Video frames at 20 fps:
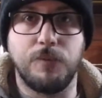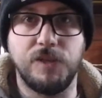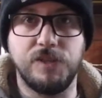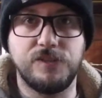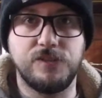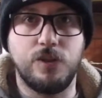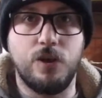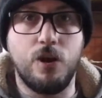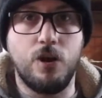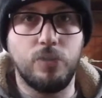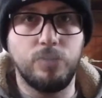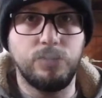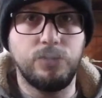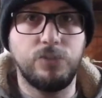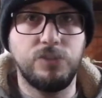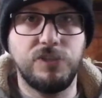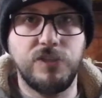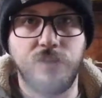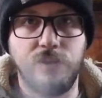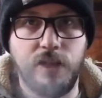but it's
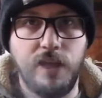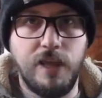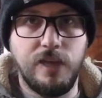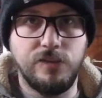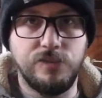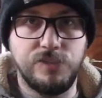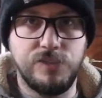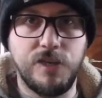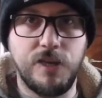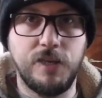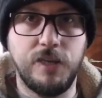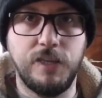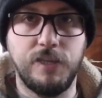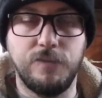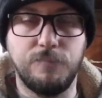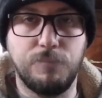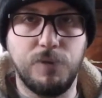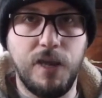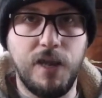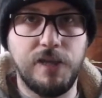Arnold and Dunning,
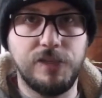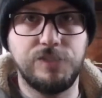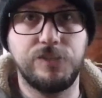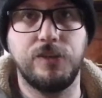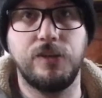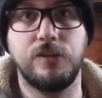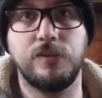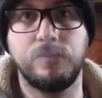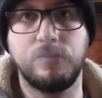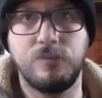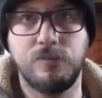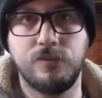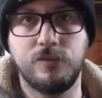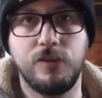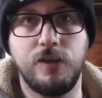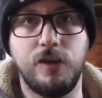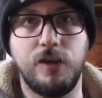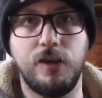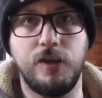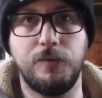Nebraska.
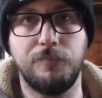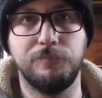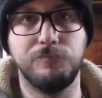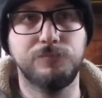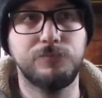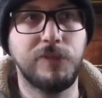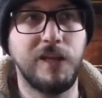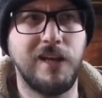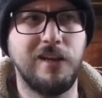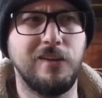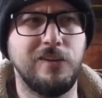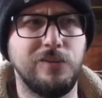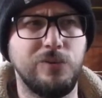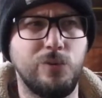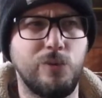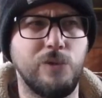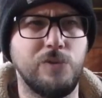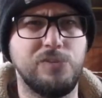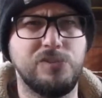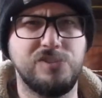Kind of
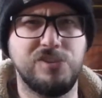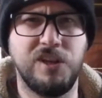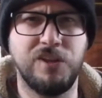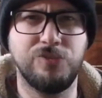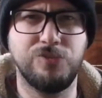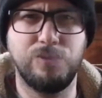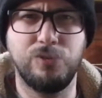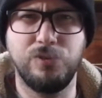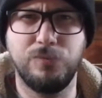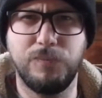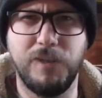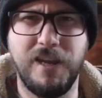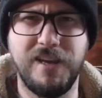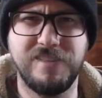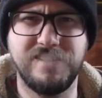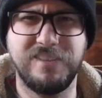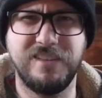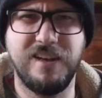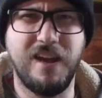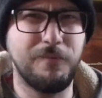north central
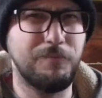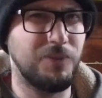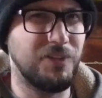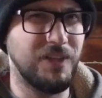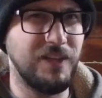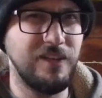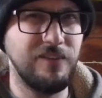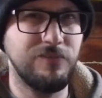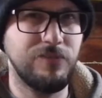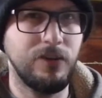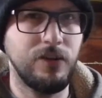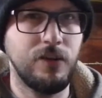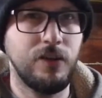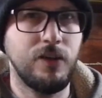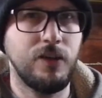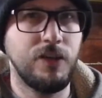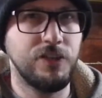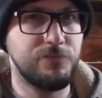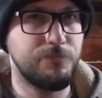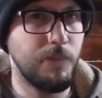Nebraska, I believe.
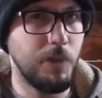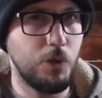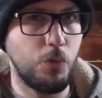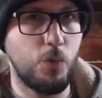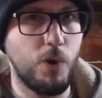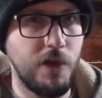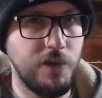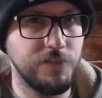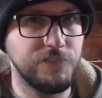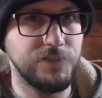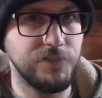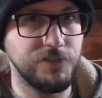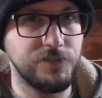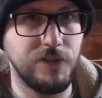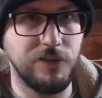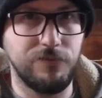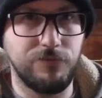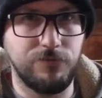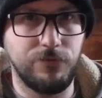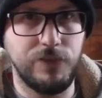It's been a while since
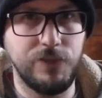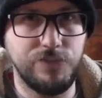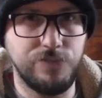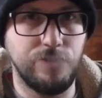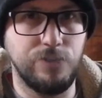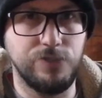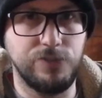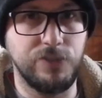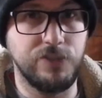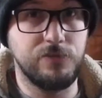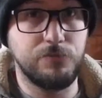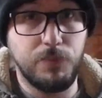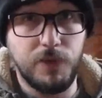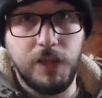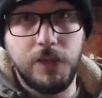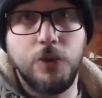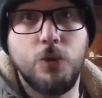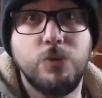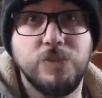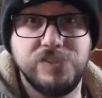I've researched this, but
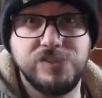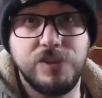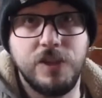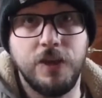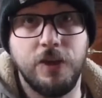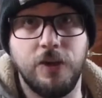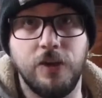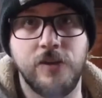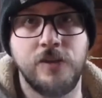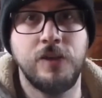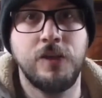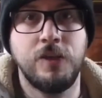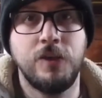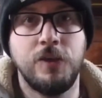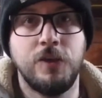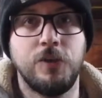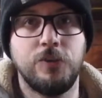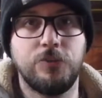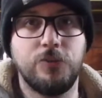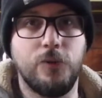I know it's there.
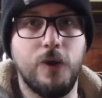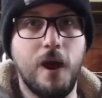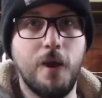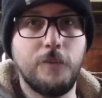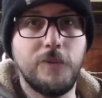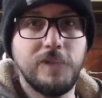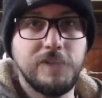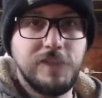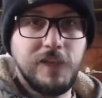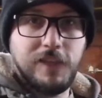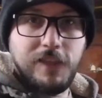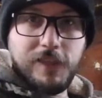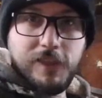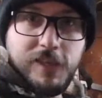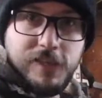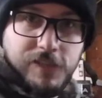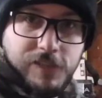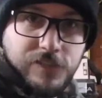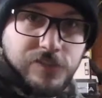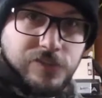So I want to take
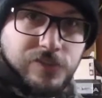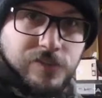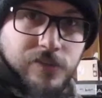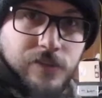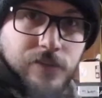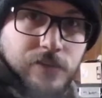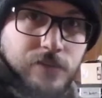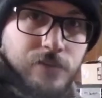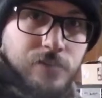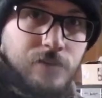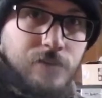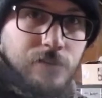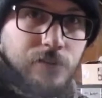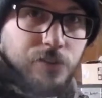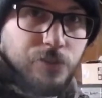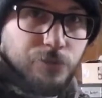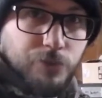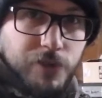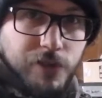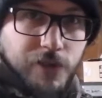this
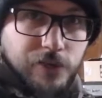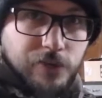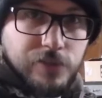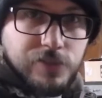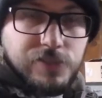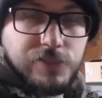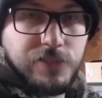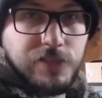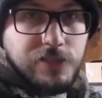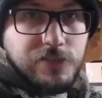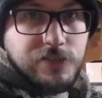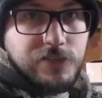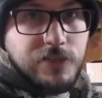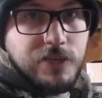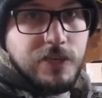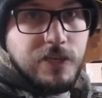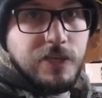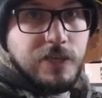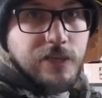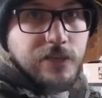
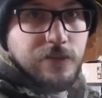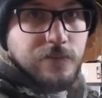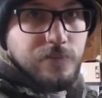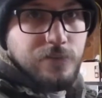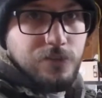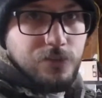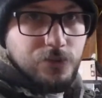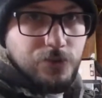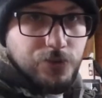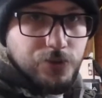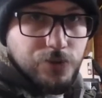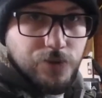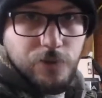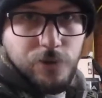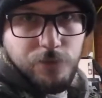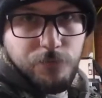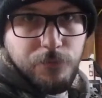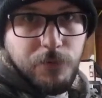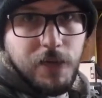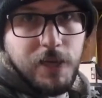300cc
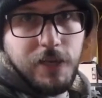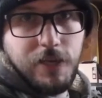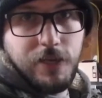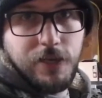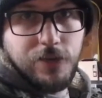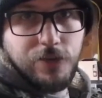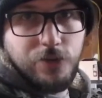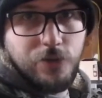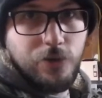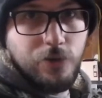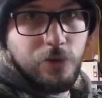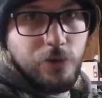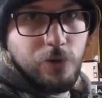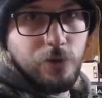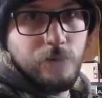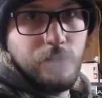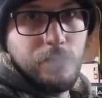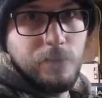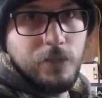dirt bike enduro